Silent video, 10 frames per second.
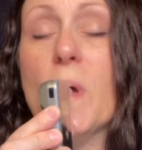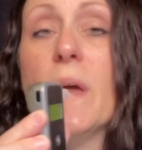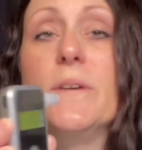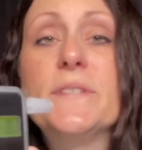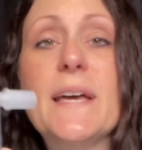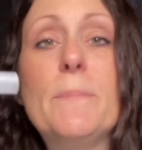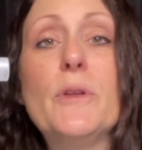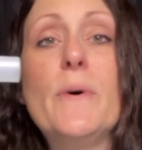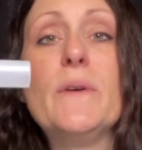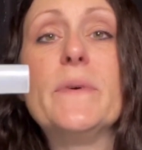You stop
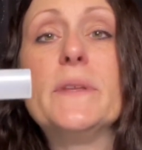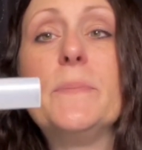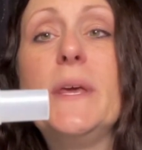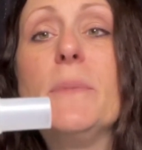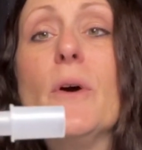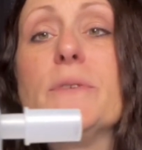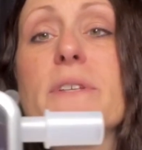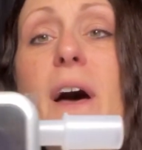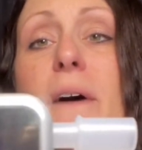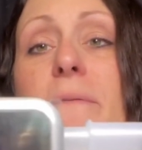blowing when the beep
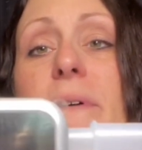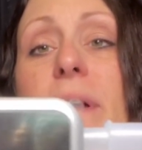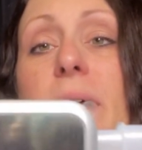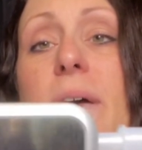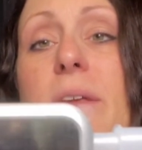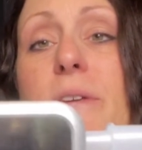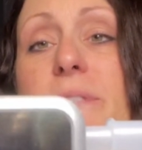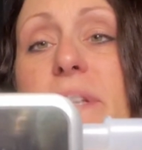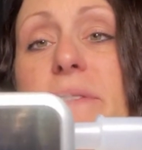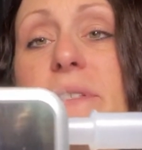goes off.
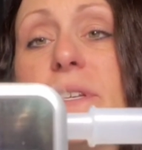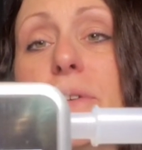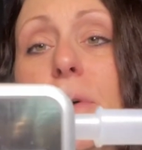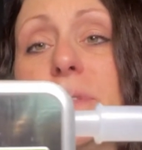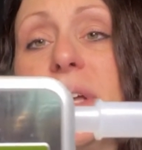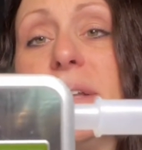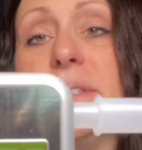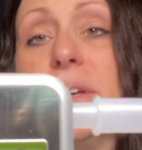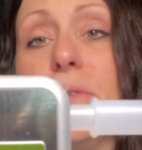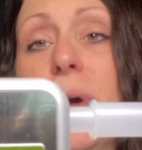You'll see the 0
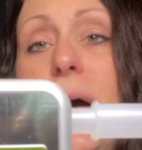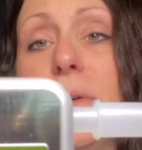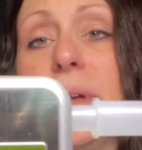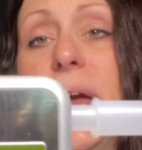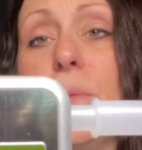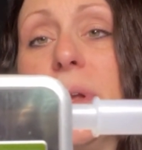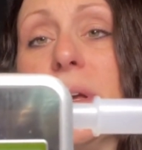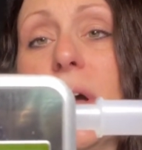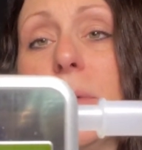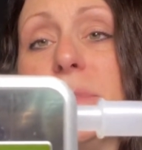dancing around, and when
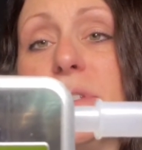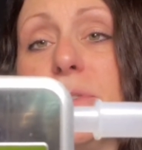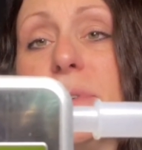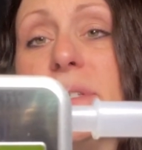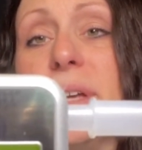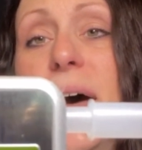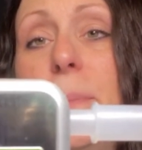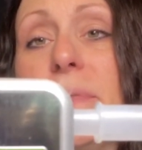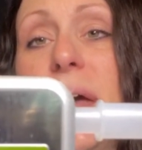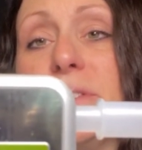it comes to a
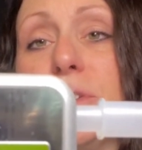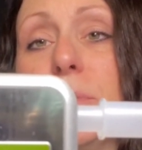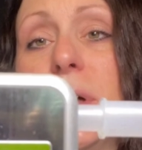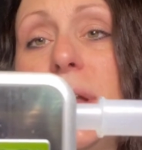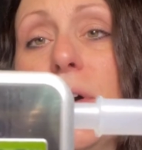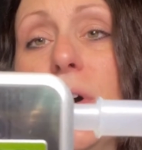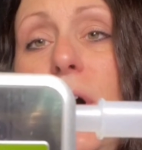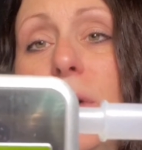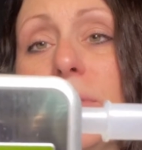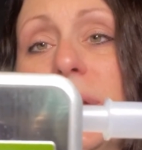stop, that's your blood
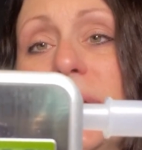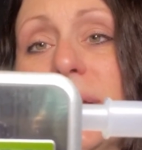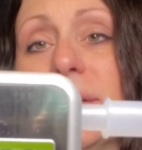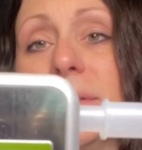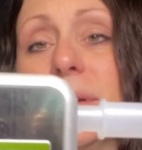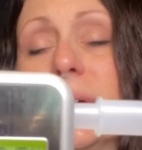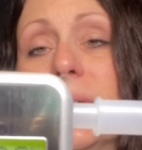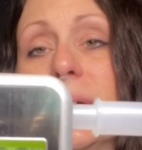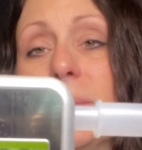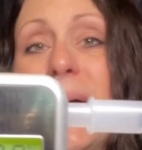alcohol reading.
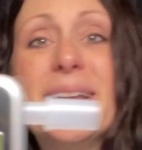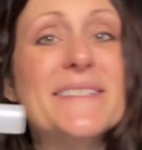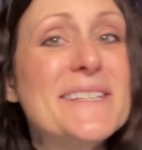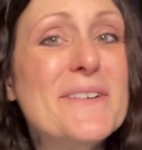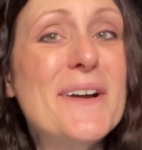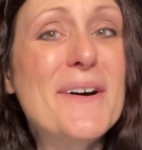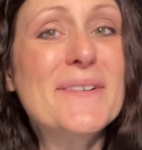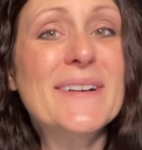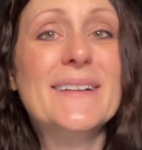Mine is 0.